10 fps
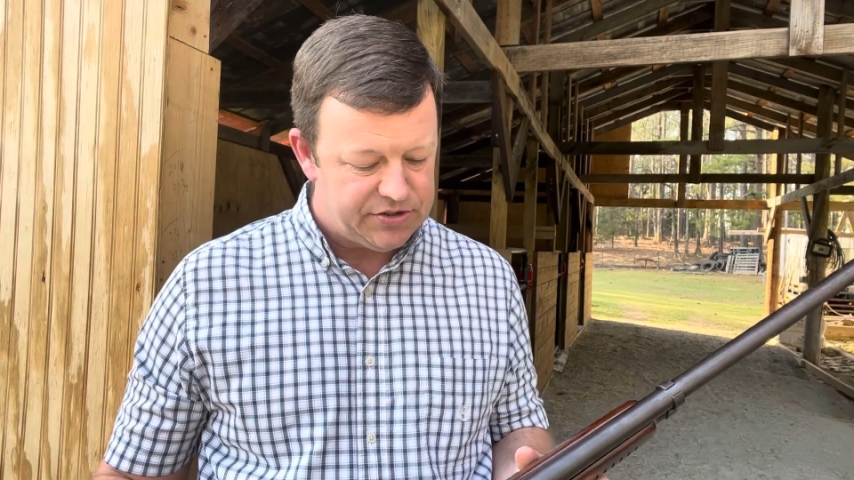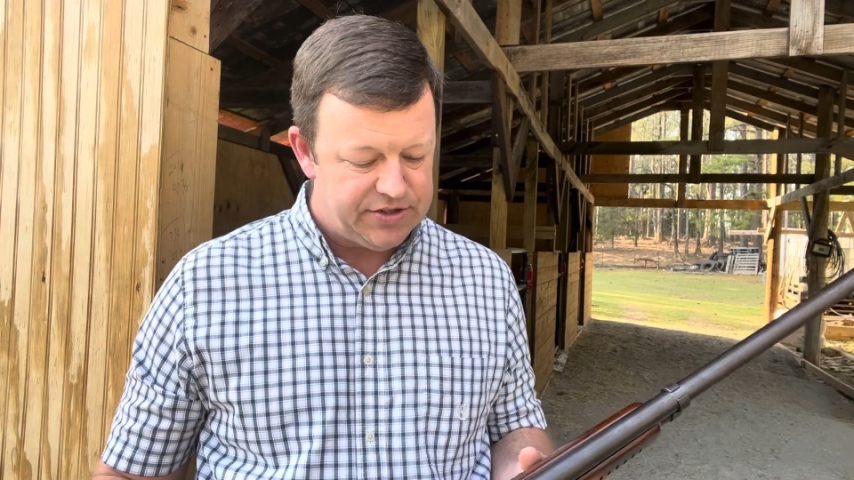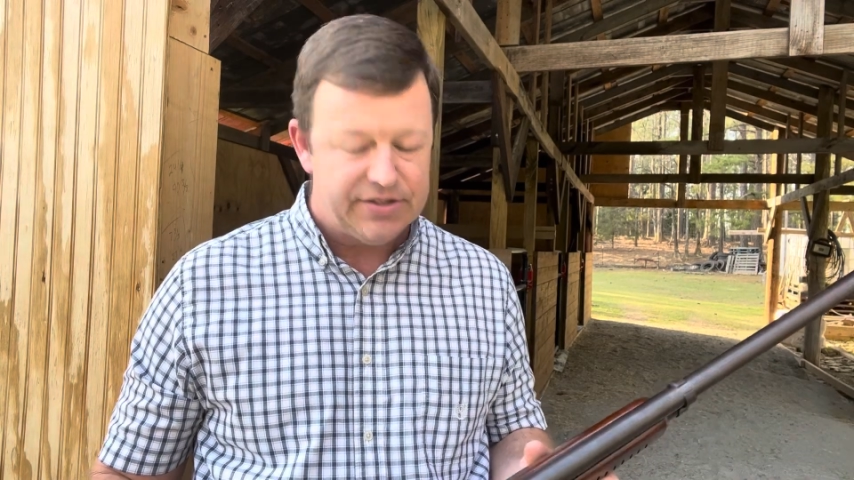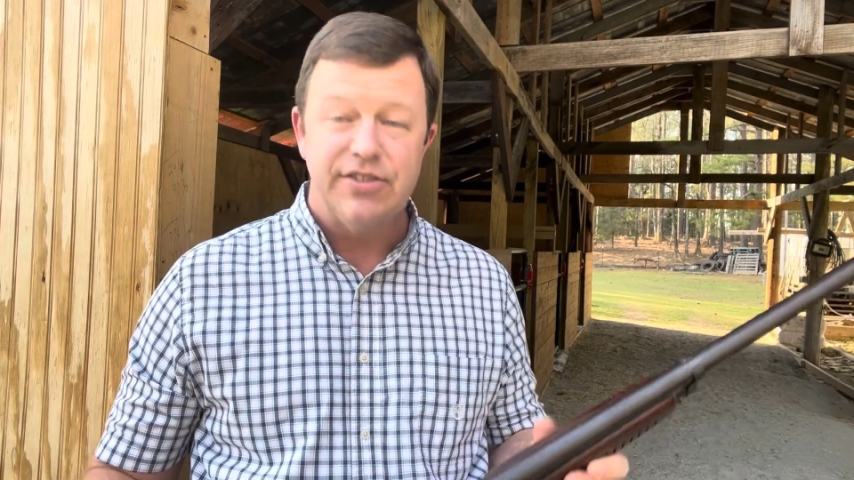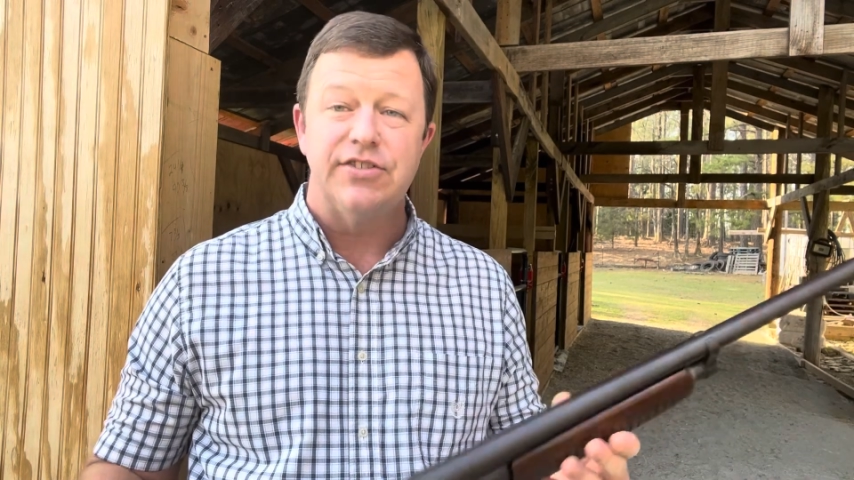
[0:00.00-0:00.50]

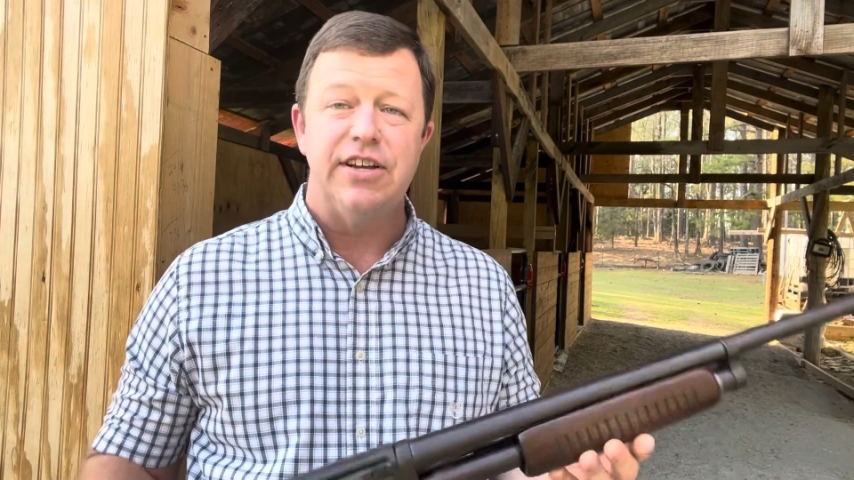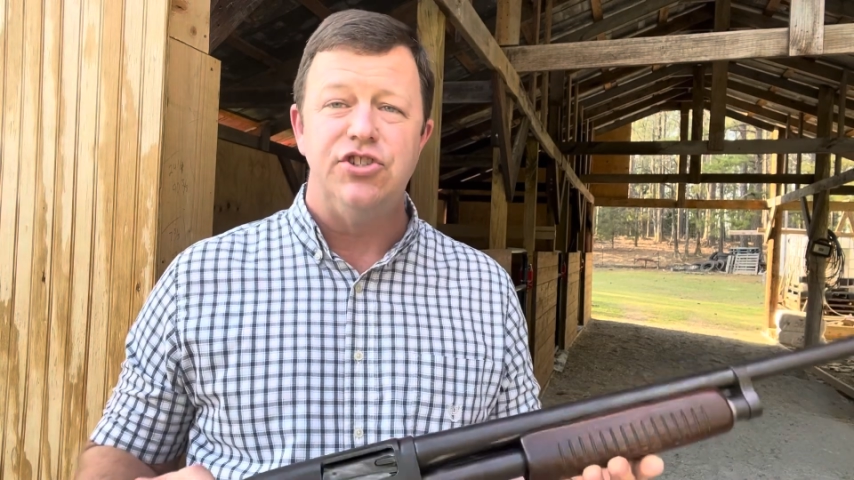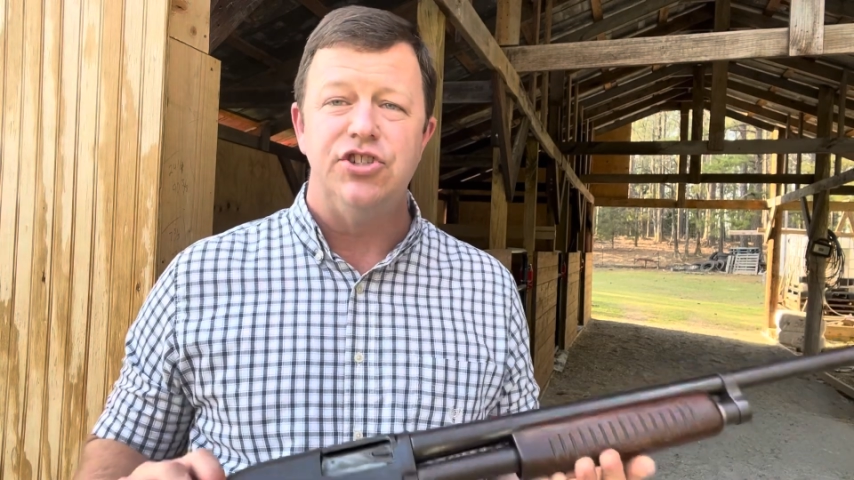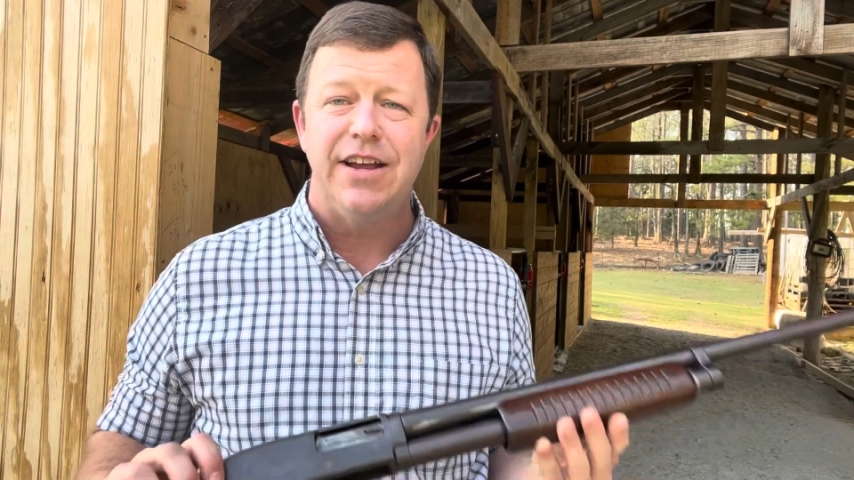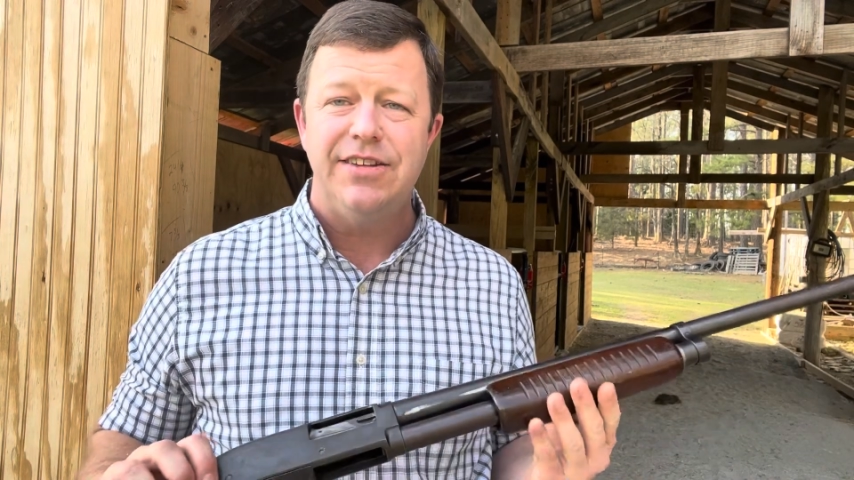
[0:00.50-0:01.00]
This is a
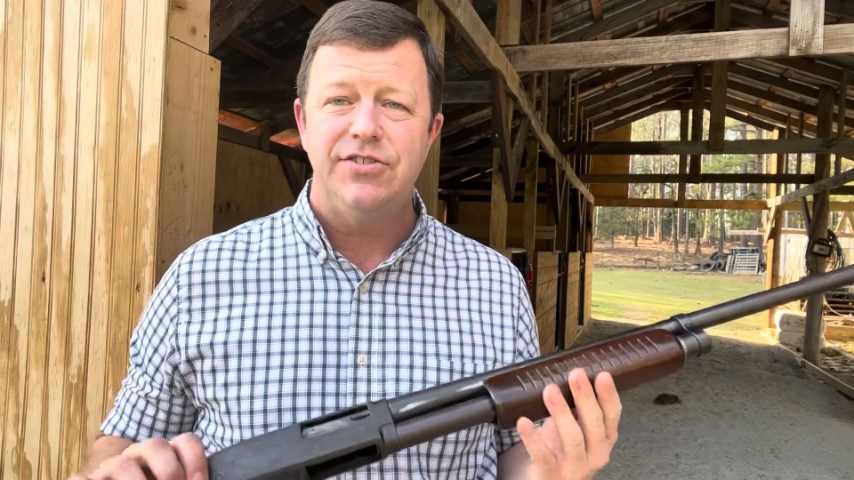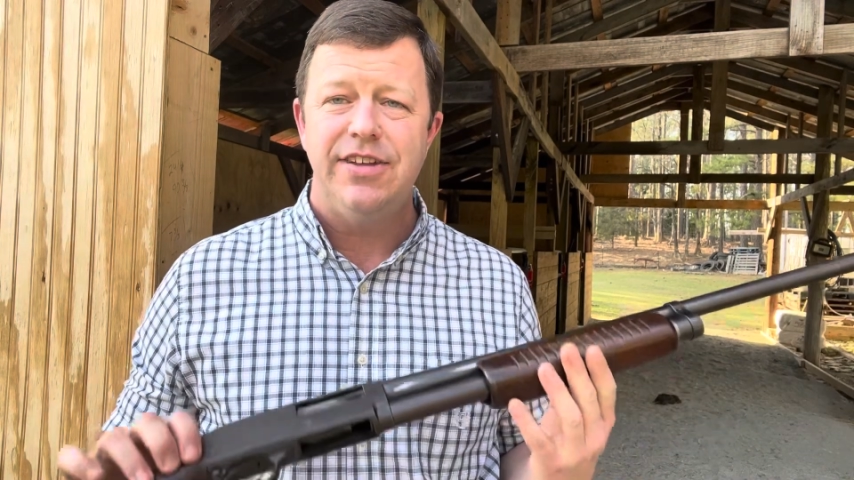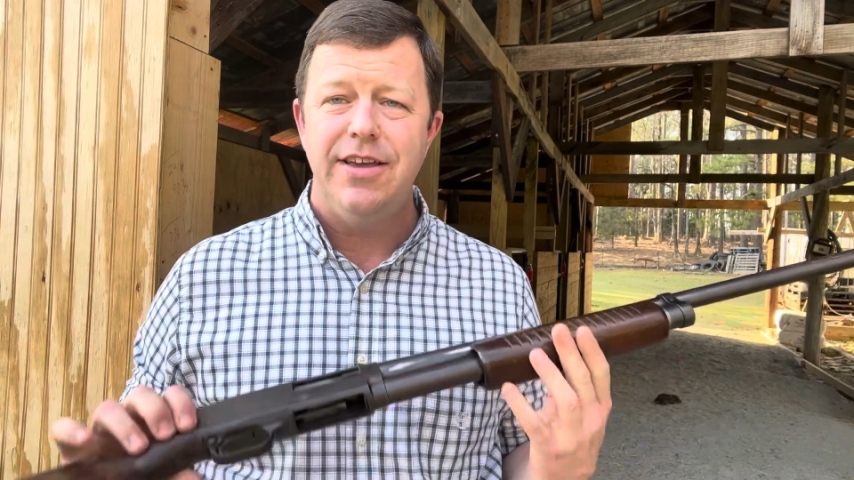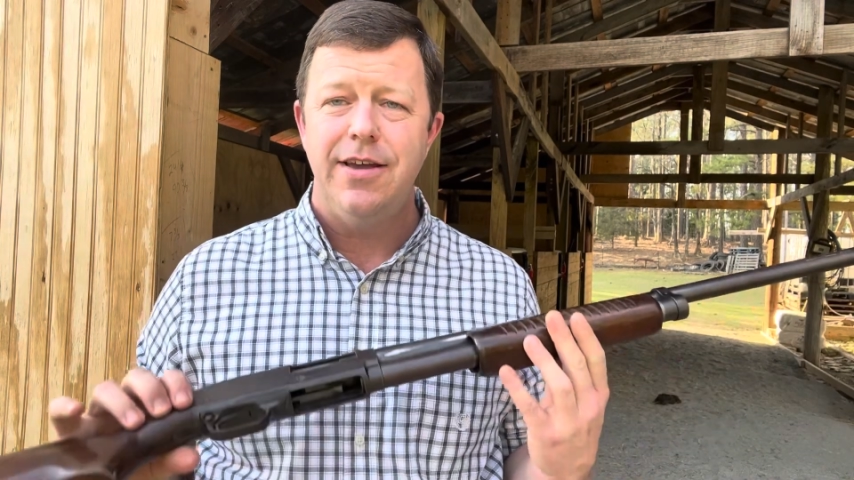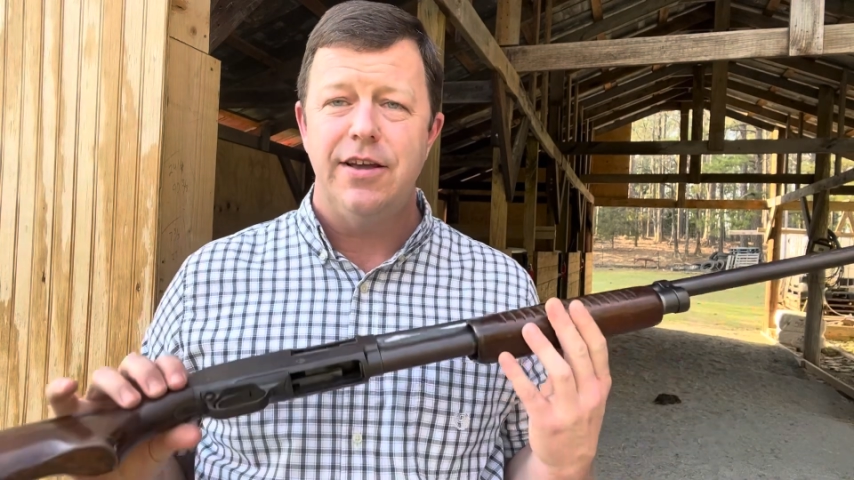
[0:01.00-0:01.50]

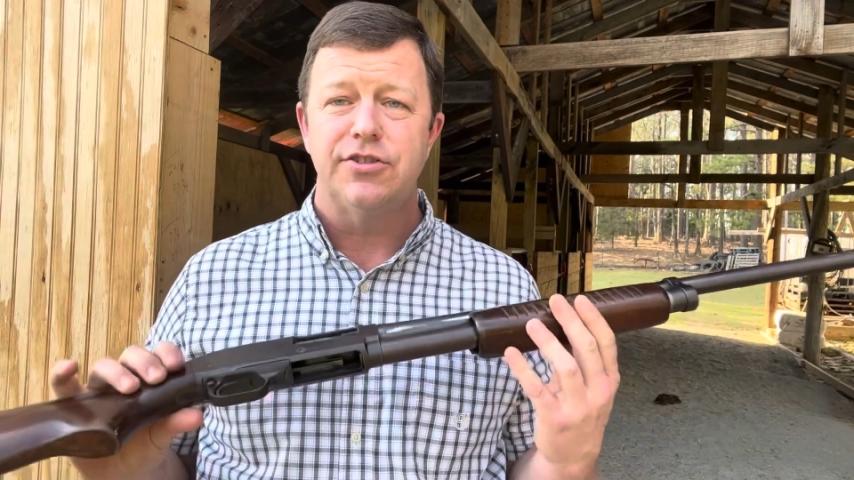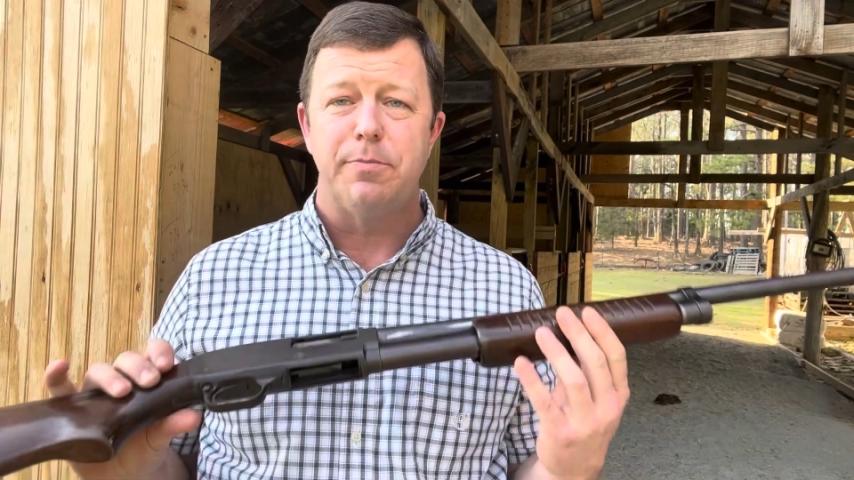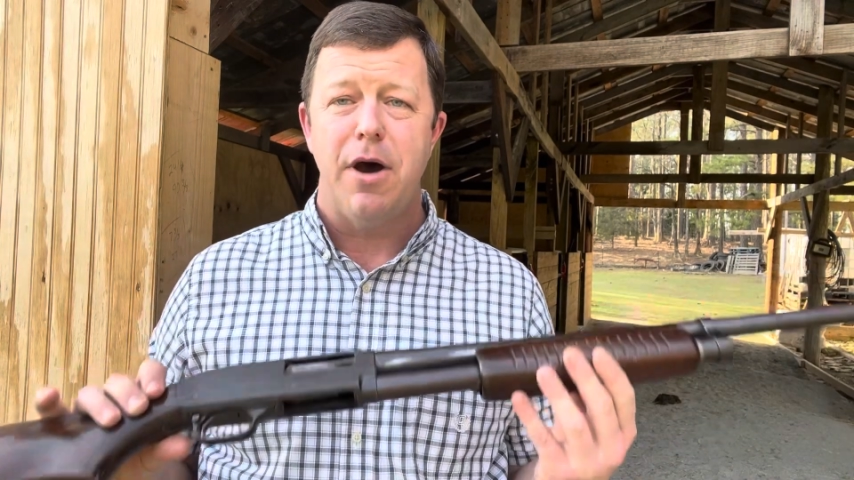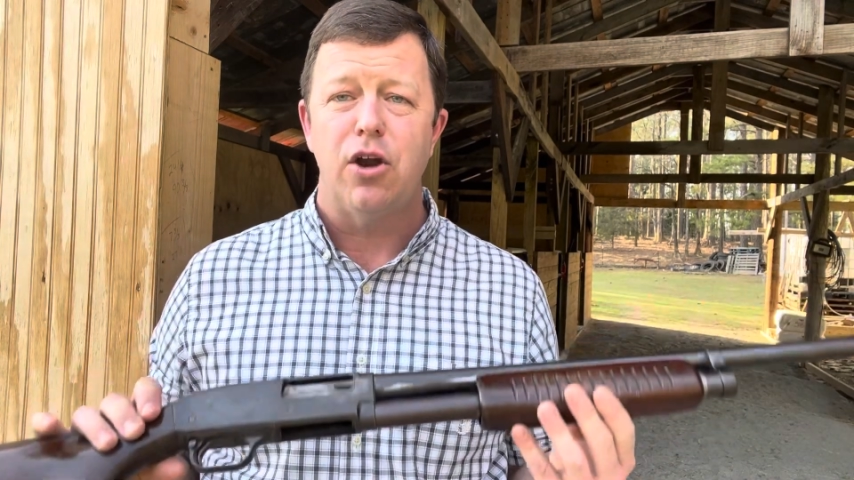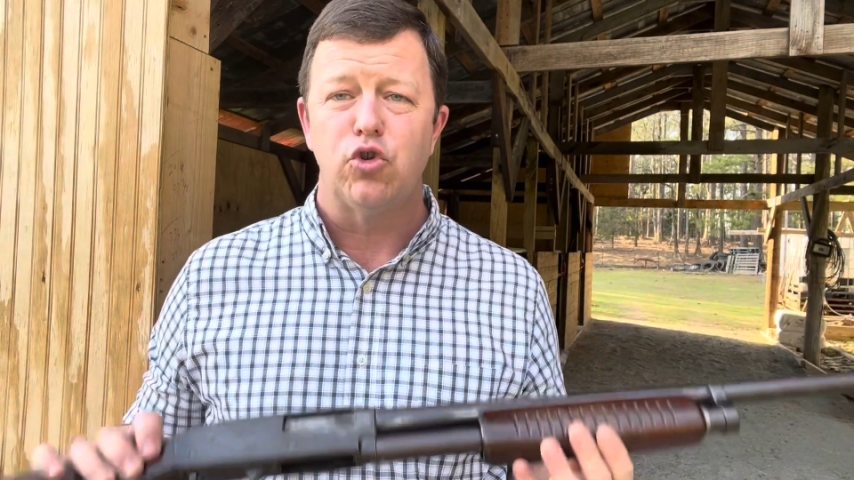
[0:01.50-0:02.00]
J.C. Higgins
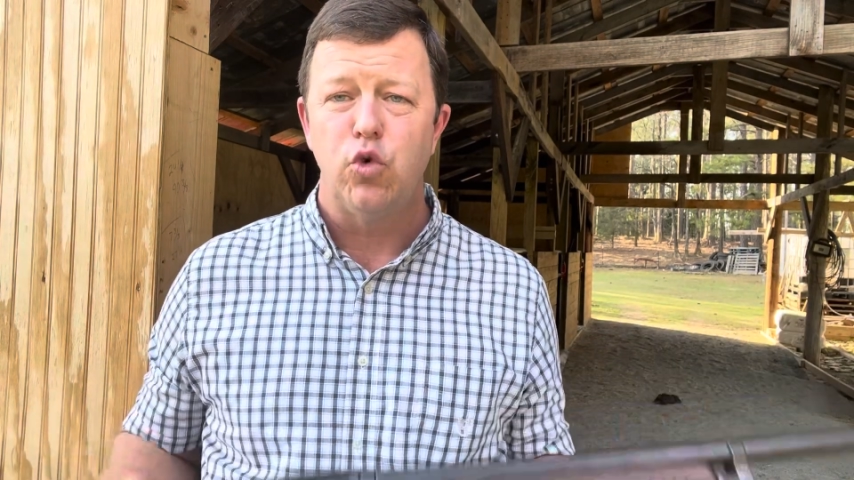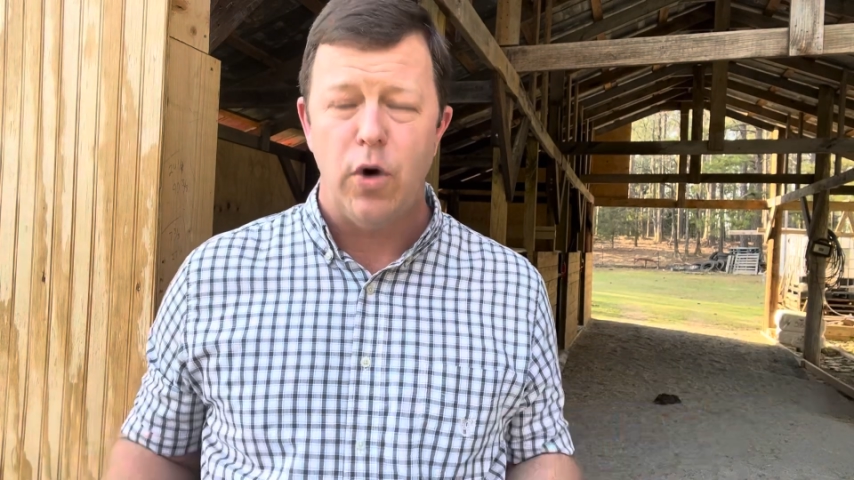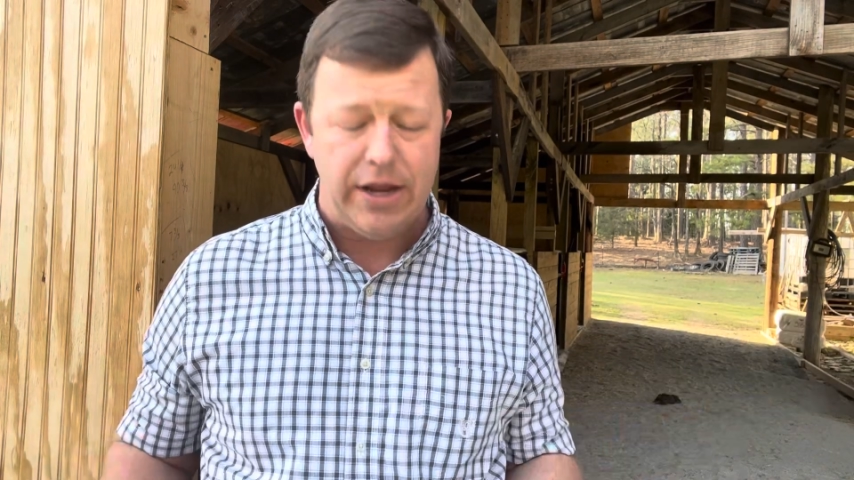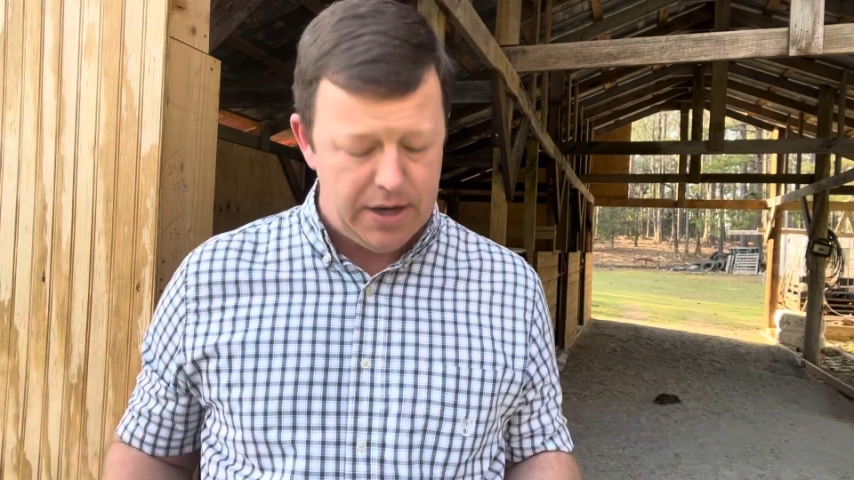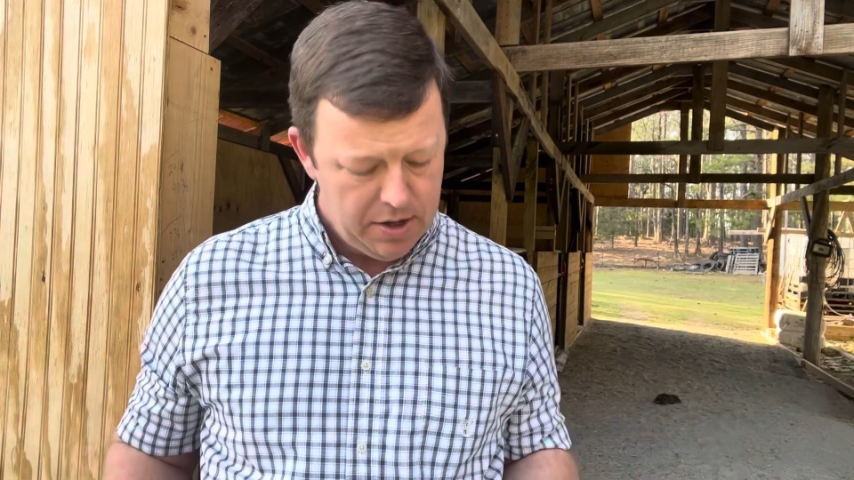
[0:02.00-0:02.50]
Model
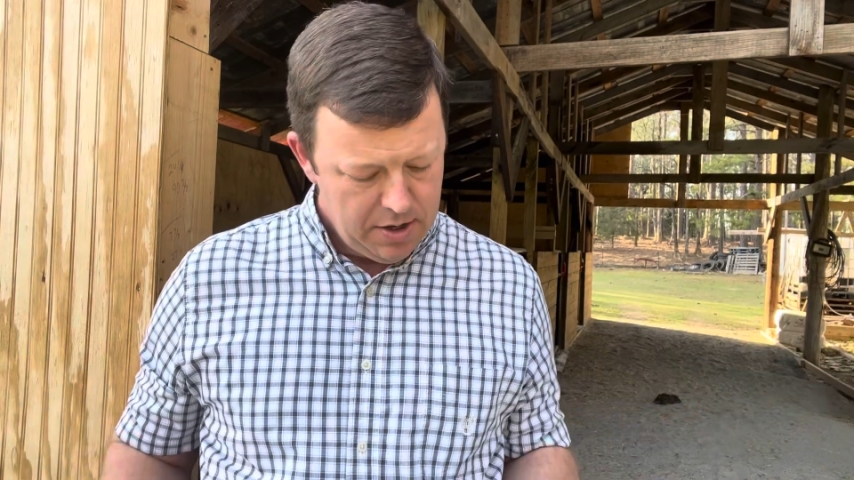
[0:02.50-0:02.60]
20